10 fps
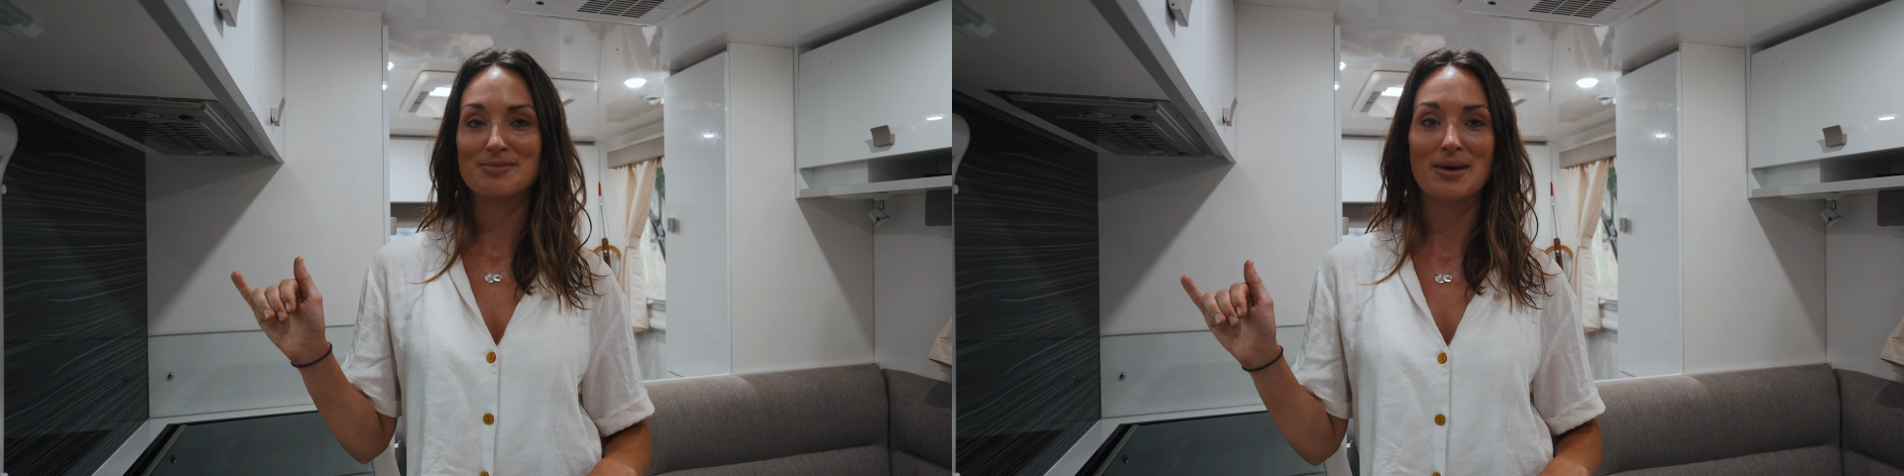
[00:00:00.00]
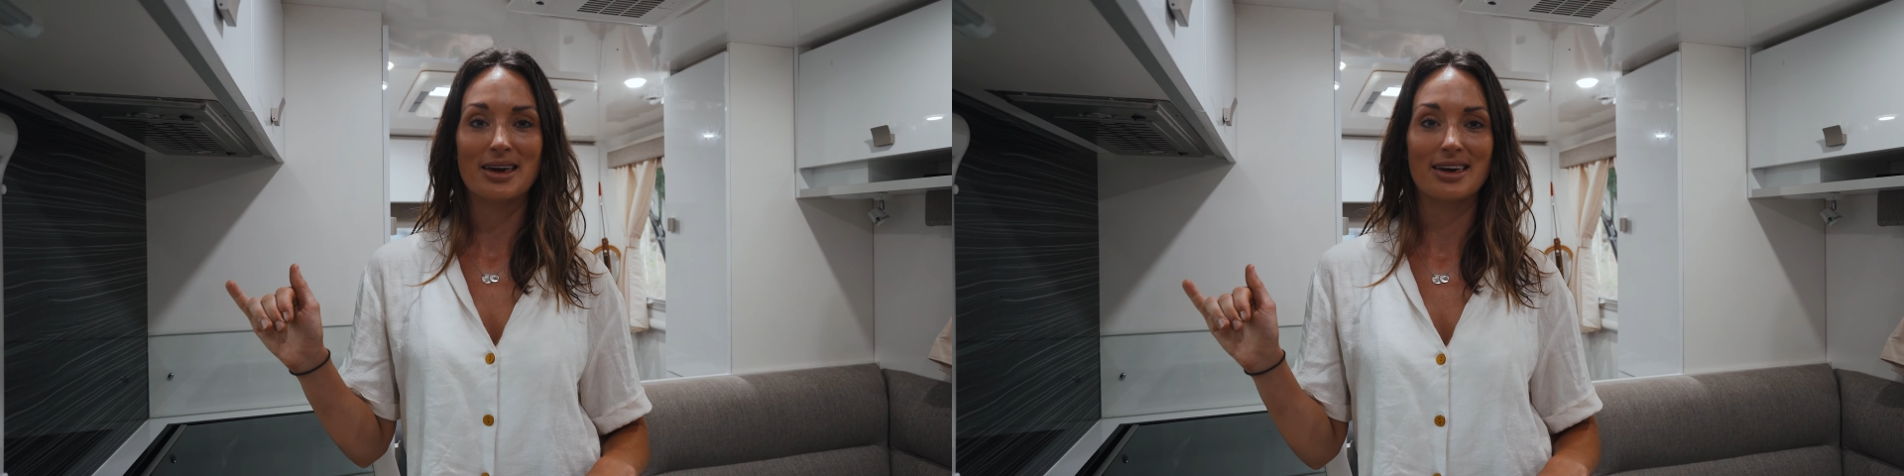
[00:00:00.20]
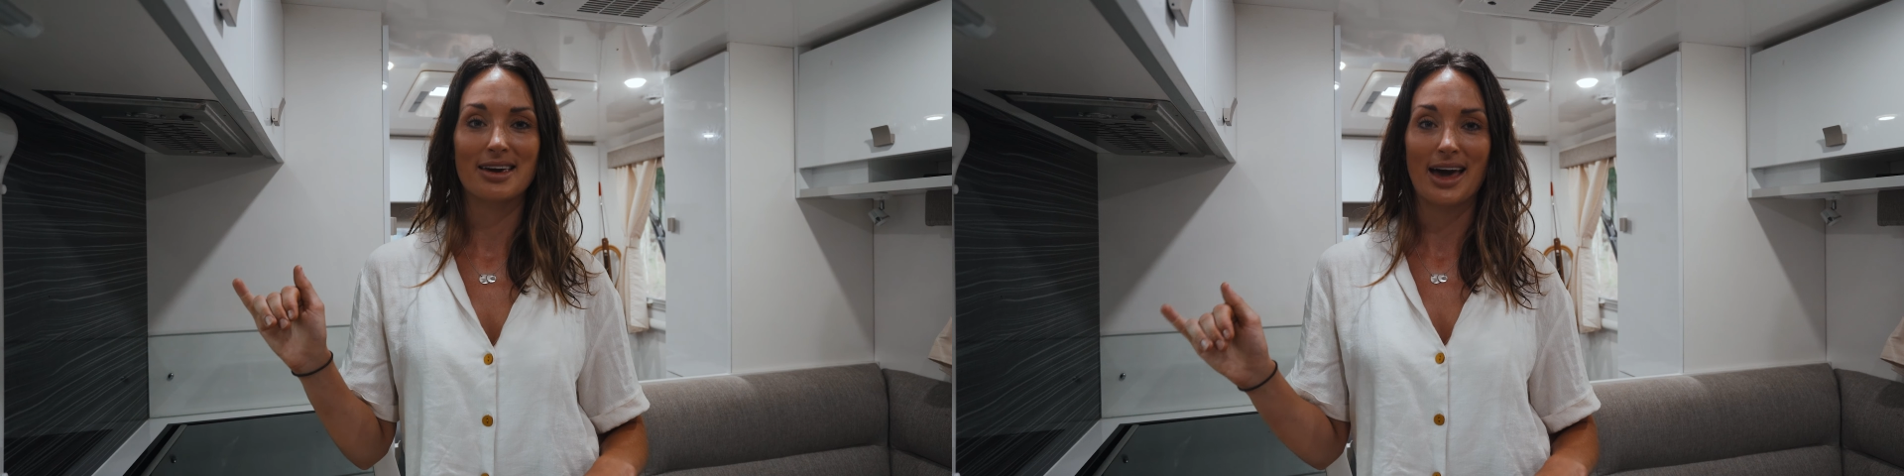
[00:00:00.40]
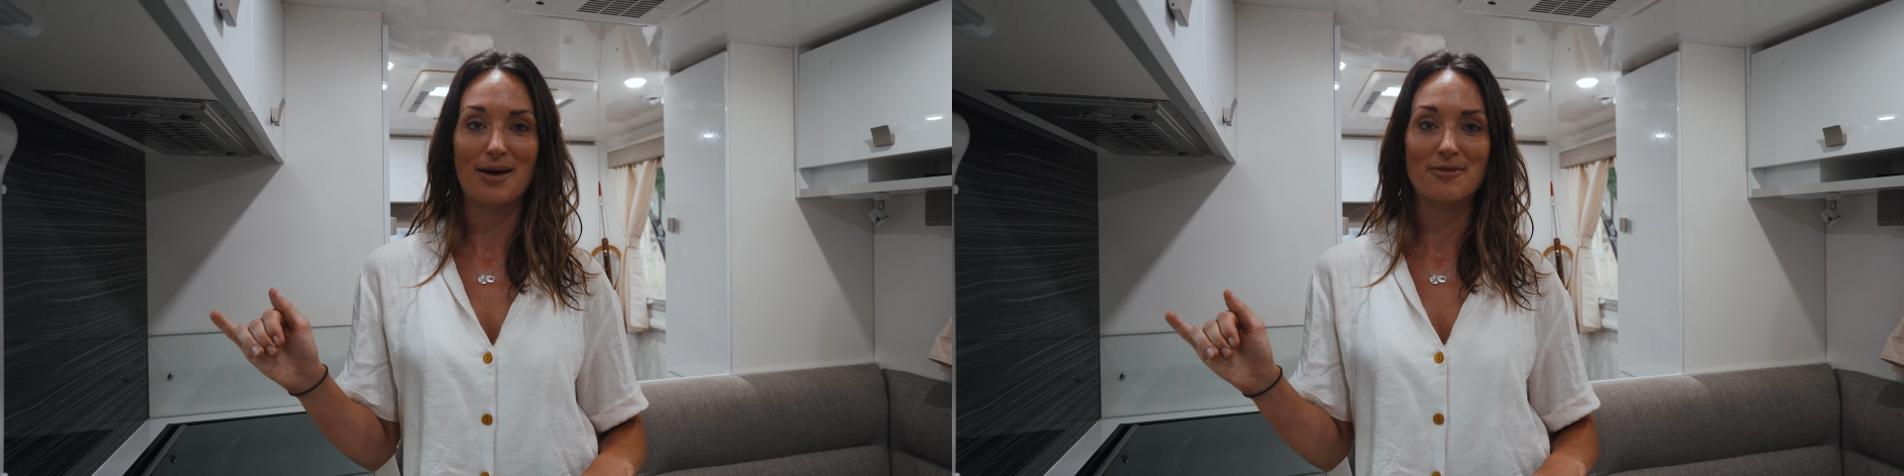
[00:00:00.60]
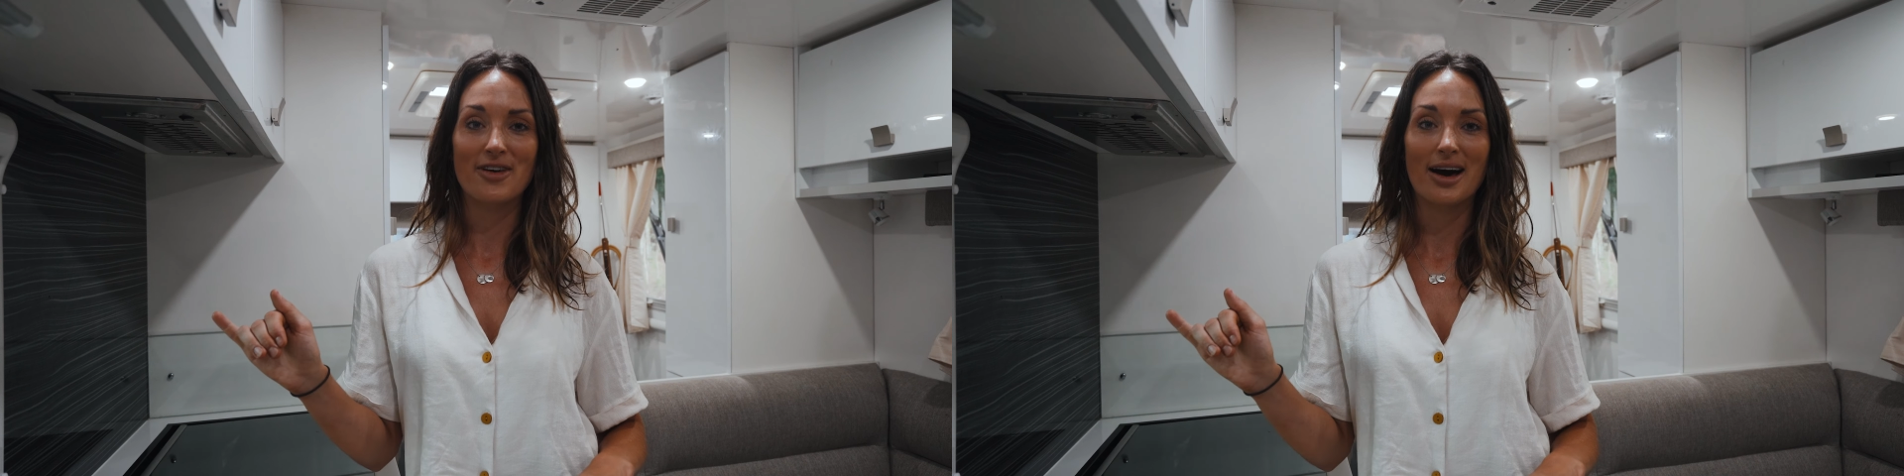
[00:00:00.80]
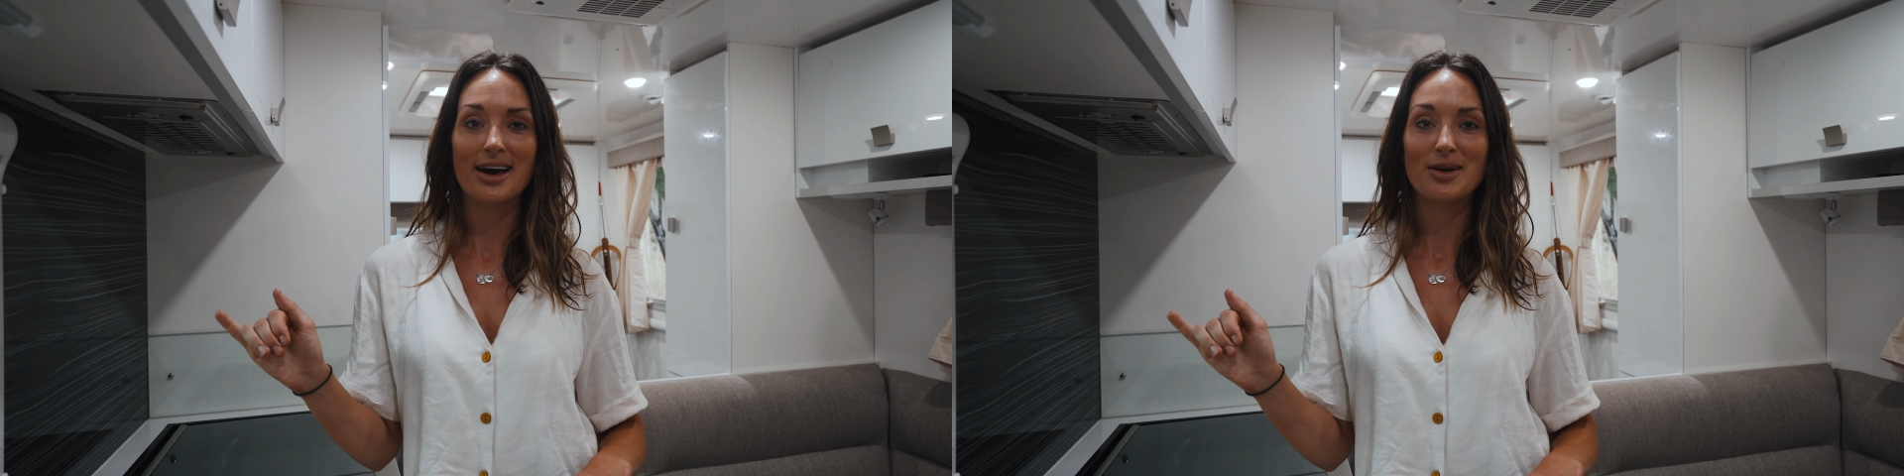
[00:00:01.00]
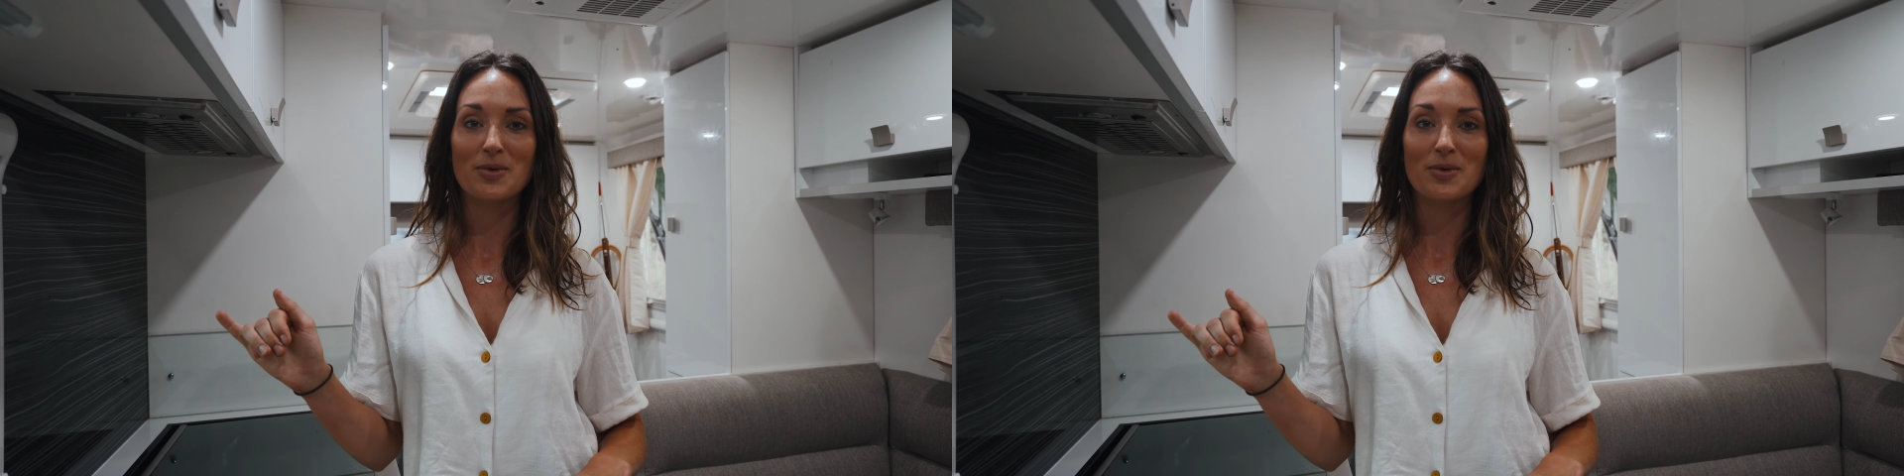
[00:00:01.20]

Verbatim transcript: making a campfire.